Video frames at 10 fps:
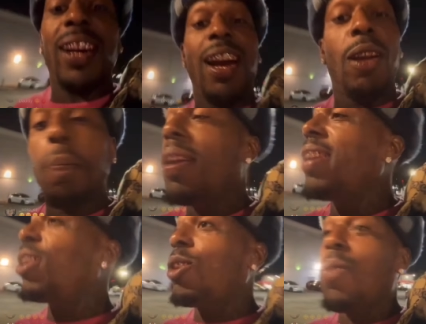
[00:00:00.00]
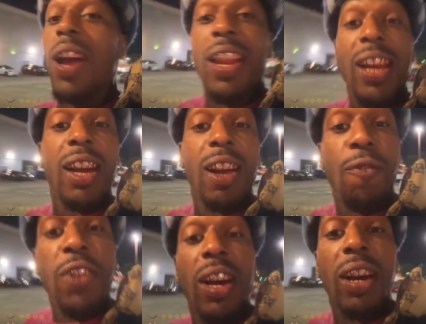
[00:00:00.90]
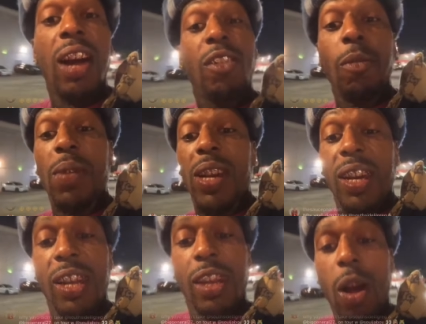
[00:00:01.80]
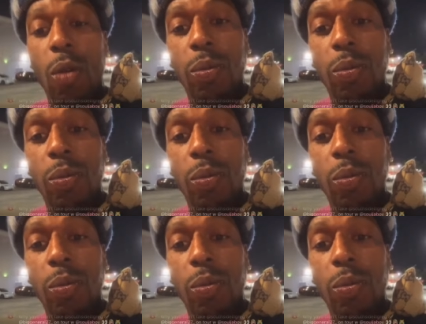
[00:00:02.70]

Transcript: take care of the business to where a nigga can feel comfortable in his